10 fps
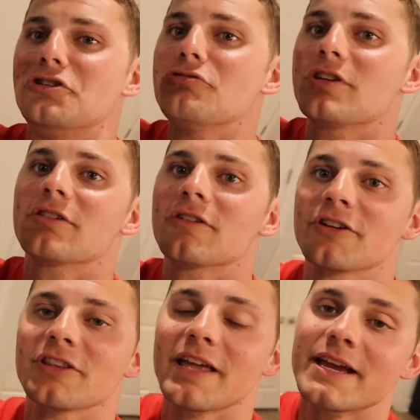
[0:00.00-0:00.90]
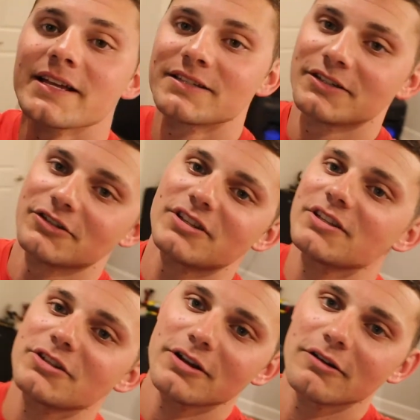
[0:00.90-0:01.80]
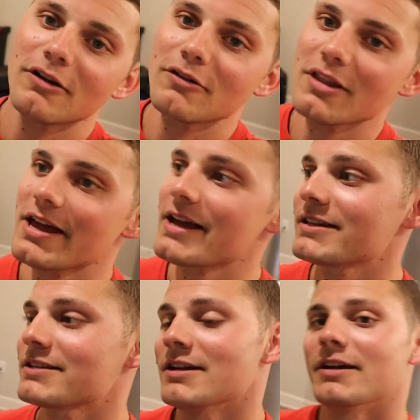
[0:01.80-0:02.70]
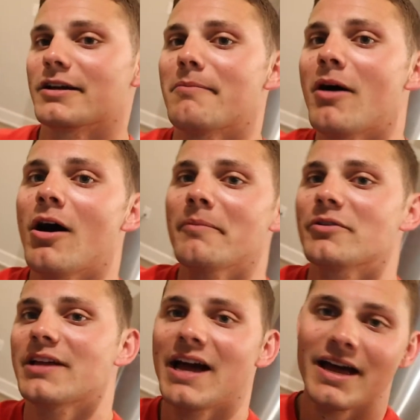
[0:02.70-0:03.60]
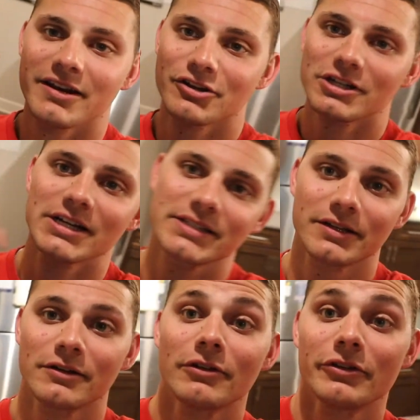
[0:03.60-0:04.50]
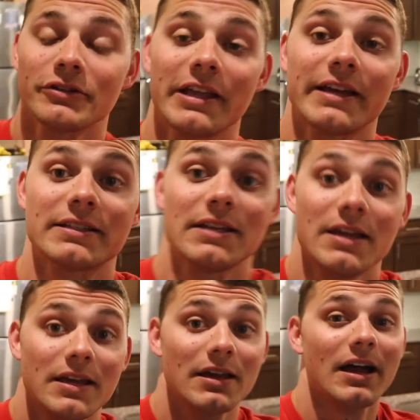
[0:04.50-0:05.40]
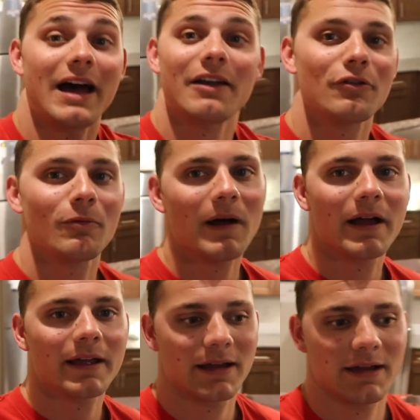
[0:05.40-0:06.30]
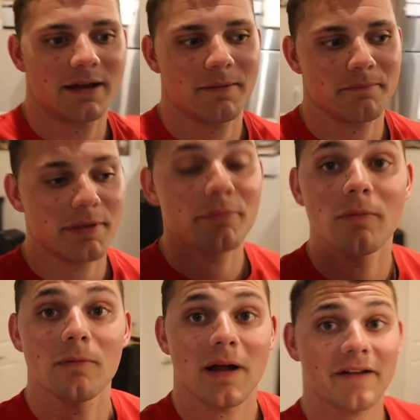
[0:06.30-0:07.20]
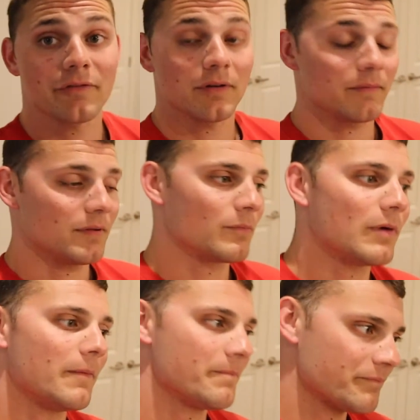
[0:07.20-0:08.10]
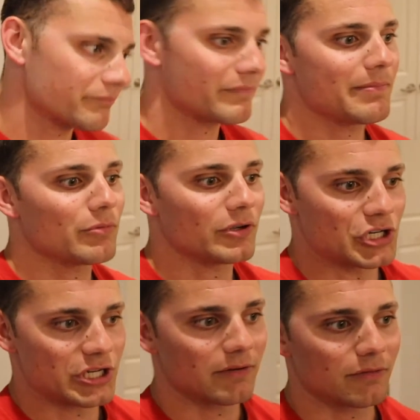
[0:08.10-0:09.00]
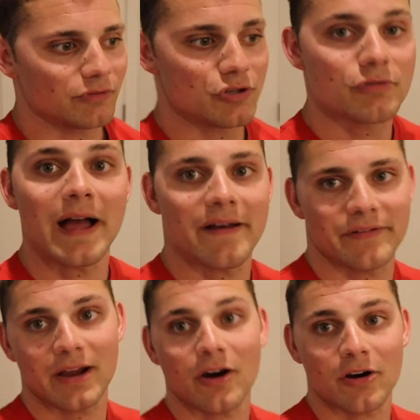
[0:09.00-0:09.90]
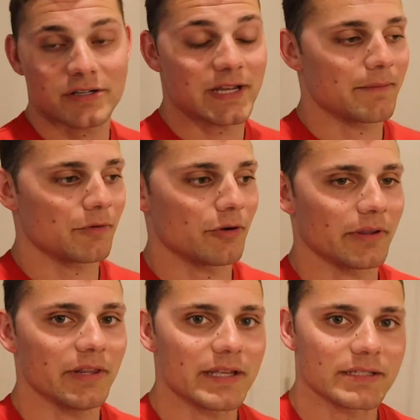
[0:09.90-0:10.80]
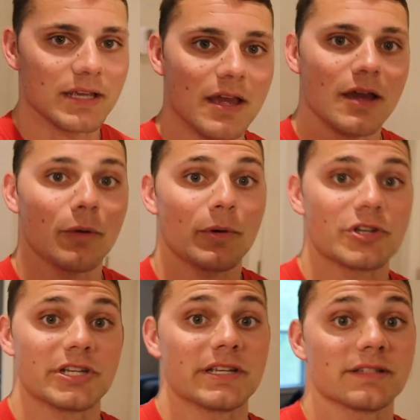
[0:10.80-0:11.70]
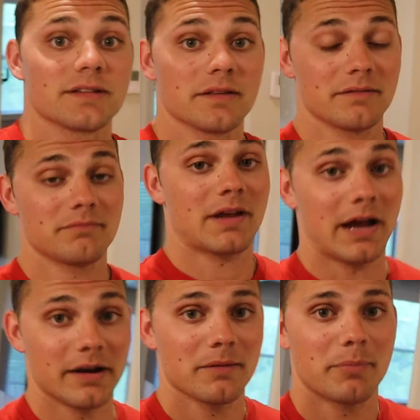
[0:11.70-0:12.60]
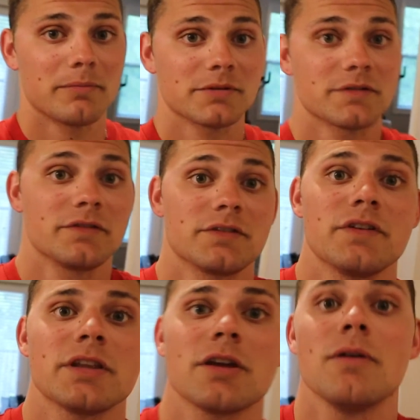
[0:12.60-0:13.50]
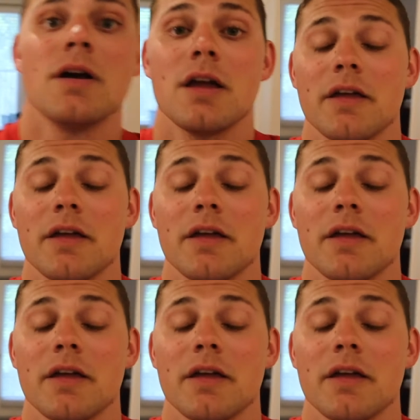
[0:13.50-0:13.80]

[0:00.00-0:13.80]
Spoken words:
You can grow your legs, your sister can grow her legs, your mom, your dad, and your cousin can grow their legs. I don't know why people in general do have a hard time growing legs, which is kind of the purpose of this video.